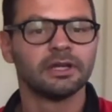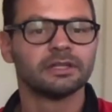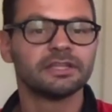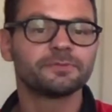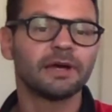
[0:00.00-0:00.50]

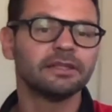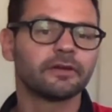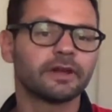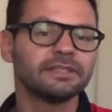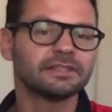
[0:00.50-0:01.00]
Despite the
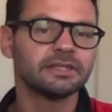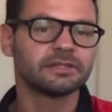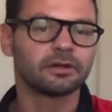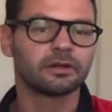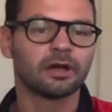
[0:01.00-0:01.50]
great
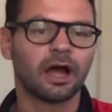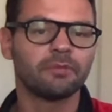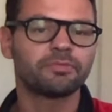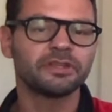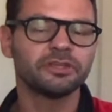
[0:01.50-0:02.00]
season, I'm
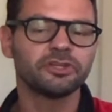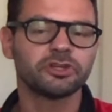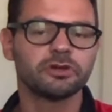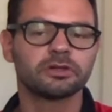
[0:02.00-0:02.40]
pretty sure